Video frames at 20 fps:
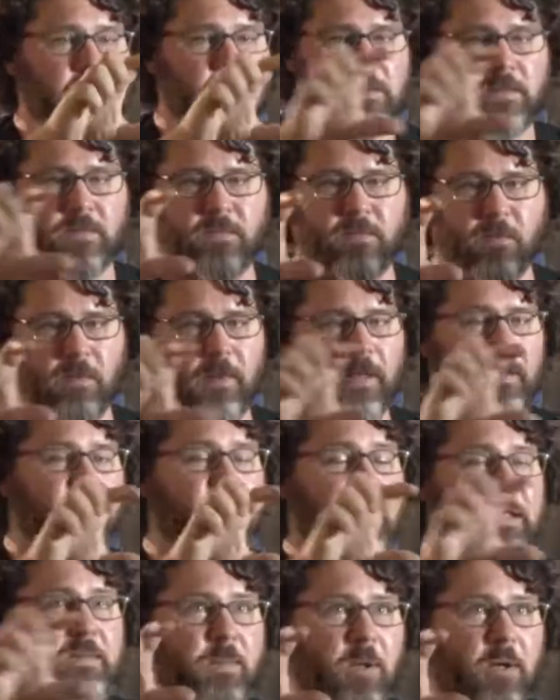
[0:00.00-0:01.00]
use them for like
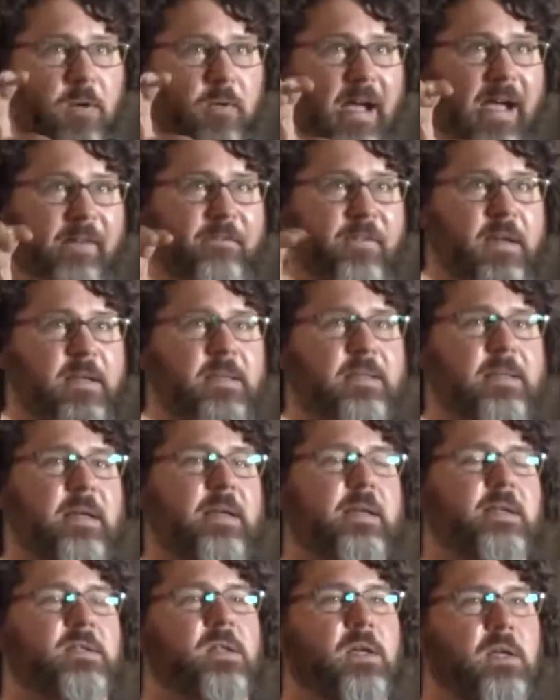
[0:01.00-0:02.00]
Facebook graphics.
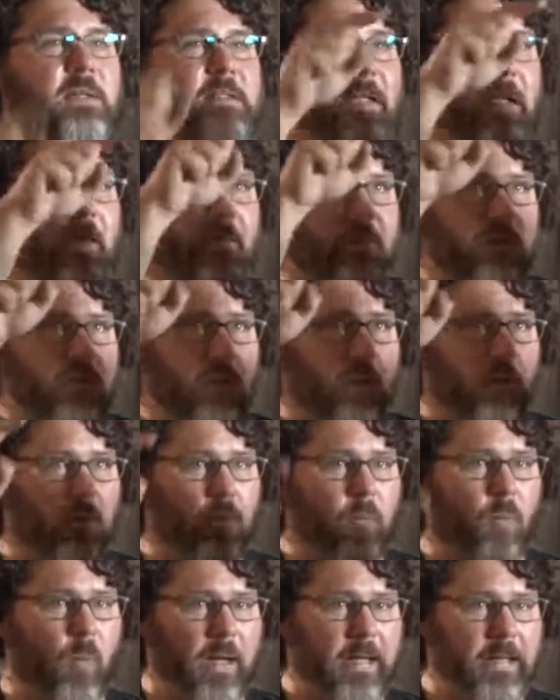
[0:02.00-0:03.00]
As long as they have a
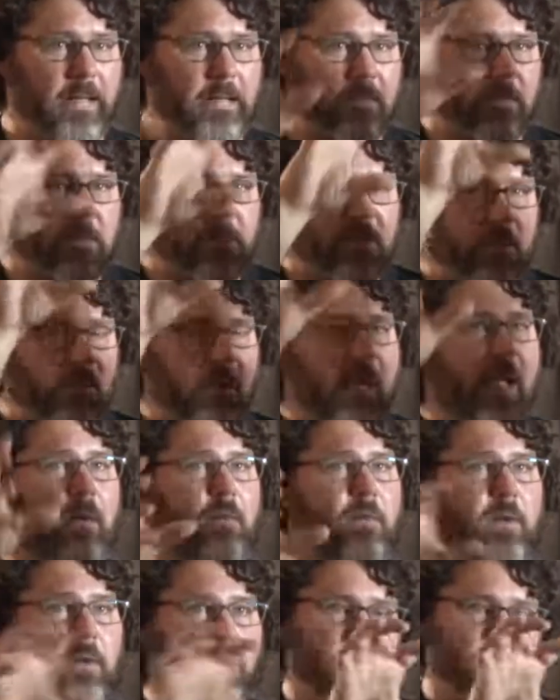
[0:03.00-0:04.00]
total white
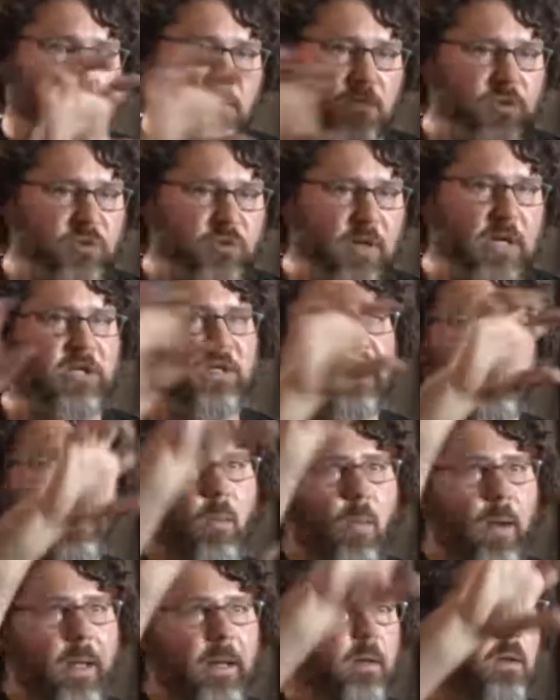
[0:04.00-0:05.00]
surrounding, you can stretch that
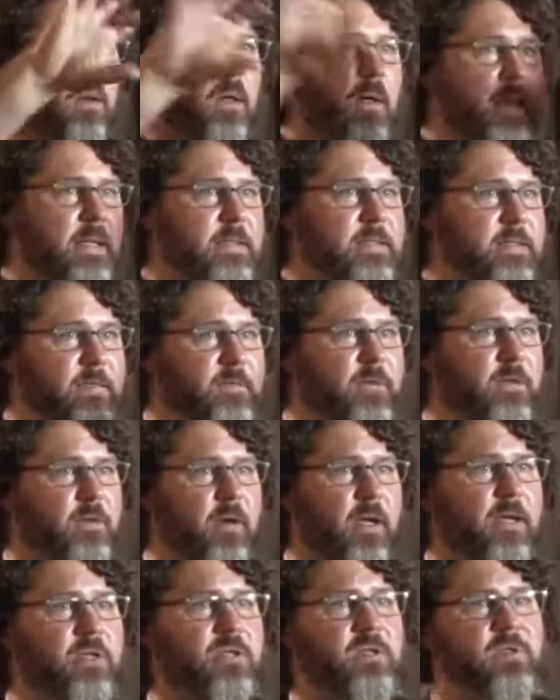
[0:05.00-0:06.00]
white in all kinds of different
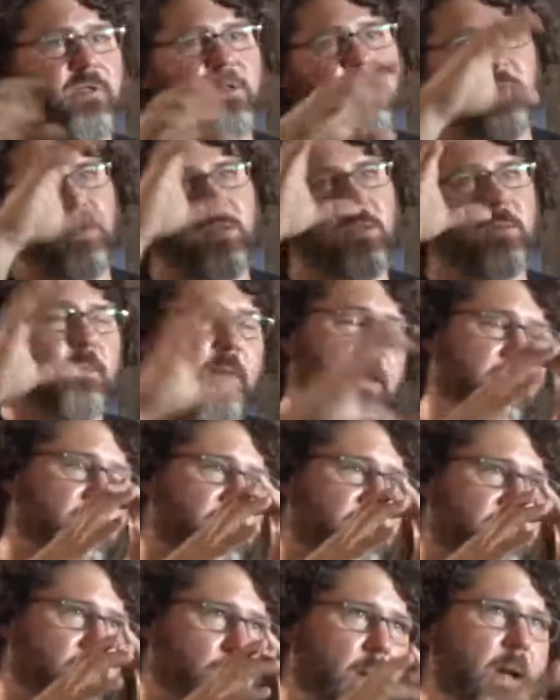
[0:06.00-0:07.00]
directions. So you can make
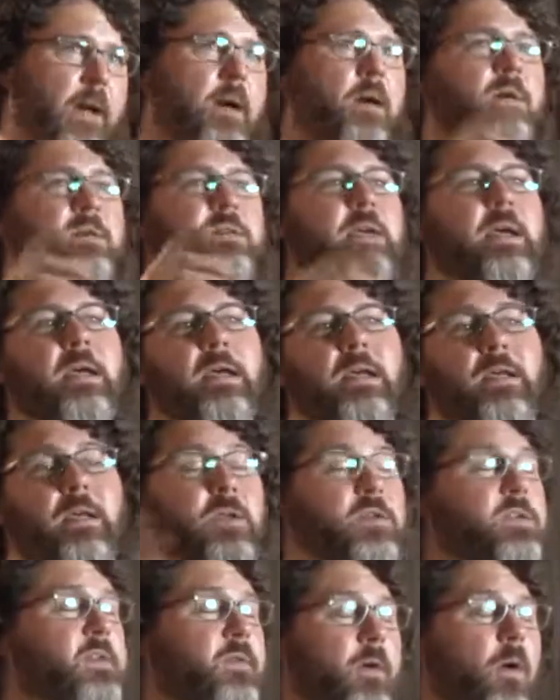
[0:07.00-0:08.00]
squares. You can
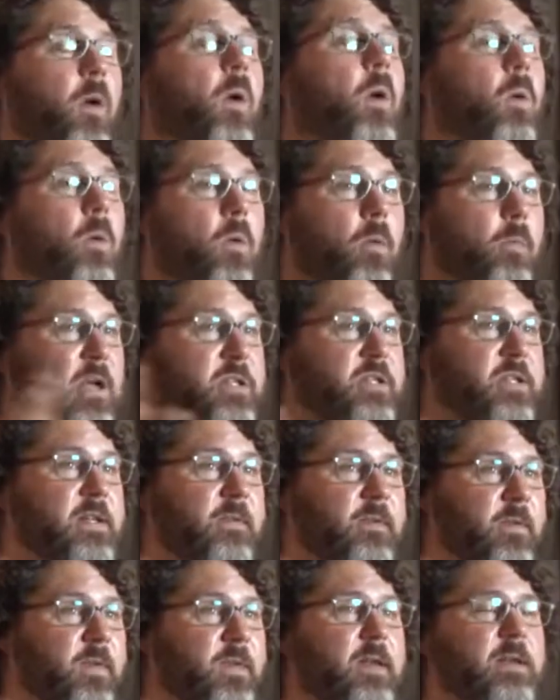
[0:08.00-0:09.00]
use it for a whole bunch of
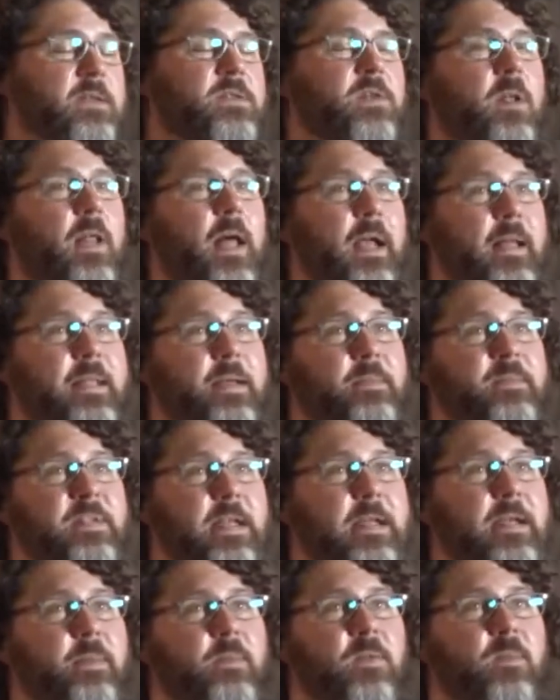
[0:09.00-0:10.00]
different things. So a lot of times
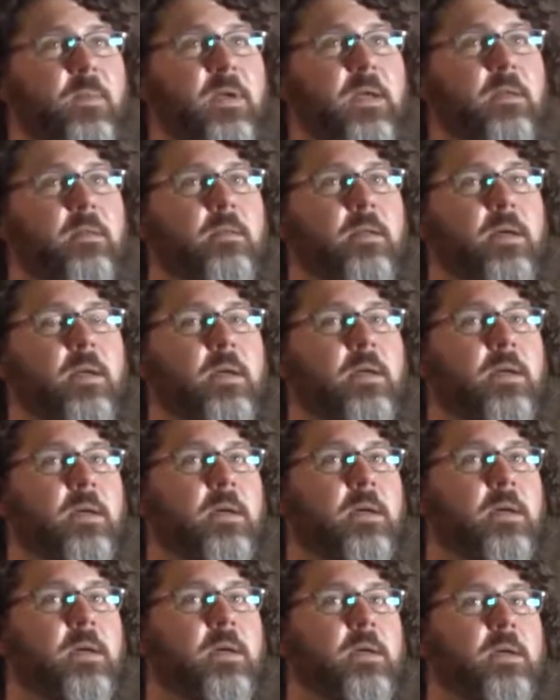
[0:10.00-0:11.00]
they come to me and
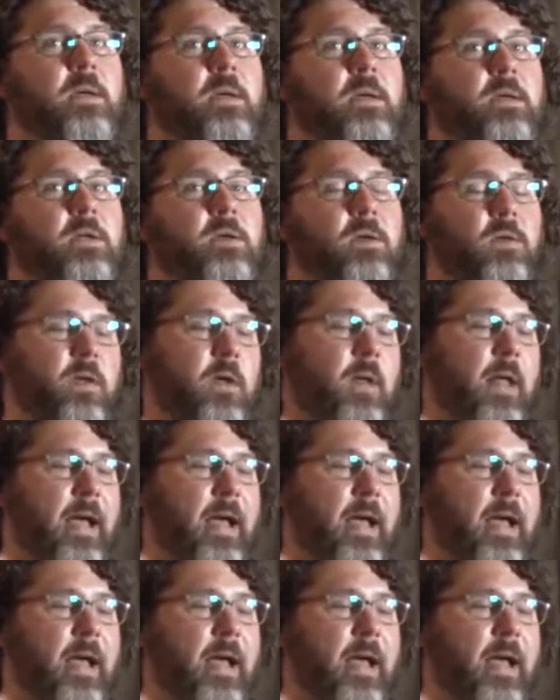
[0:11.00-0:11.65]
they'll